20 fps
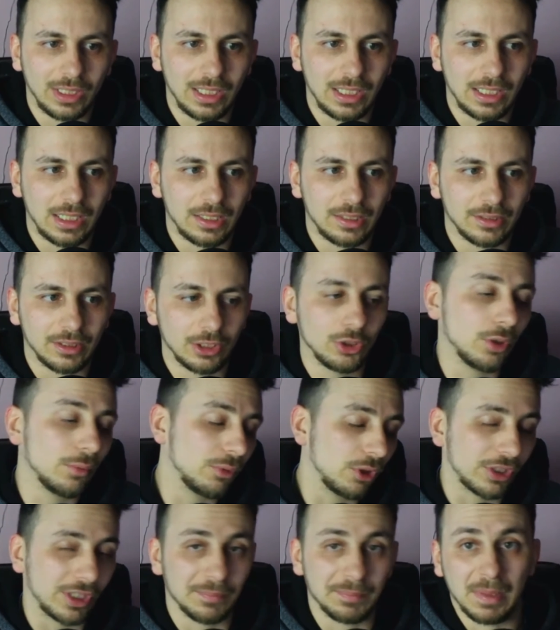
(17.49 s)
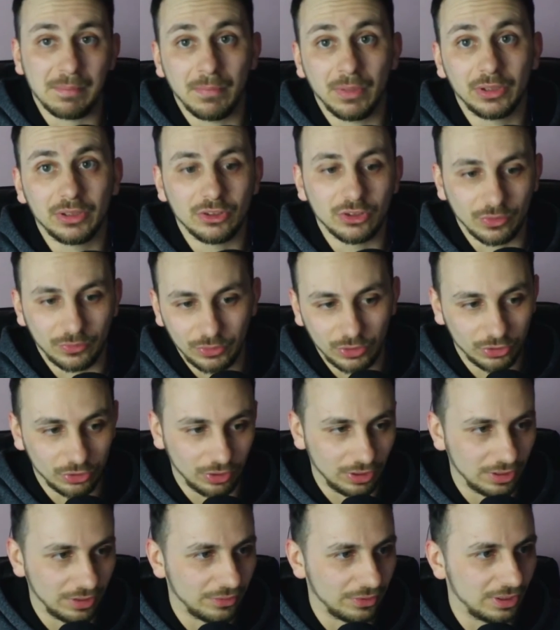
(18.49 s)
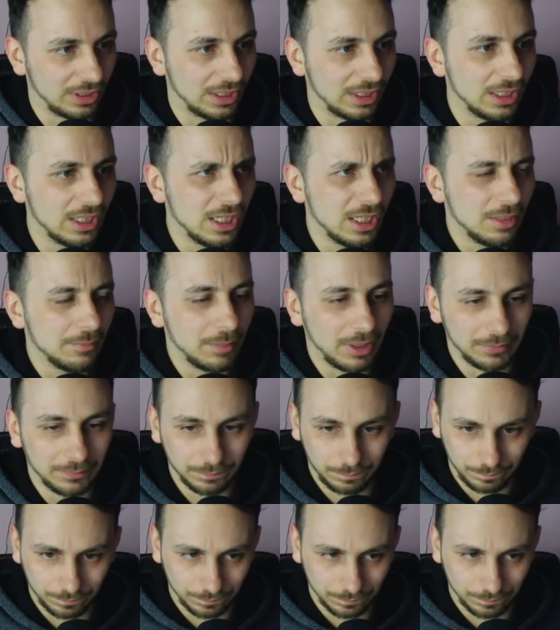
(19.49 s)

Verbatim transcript: and I know I'm not getting my millions of views or anything like that but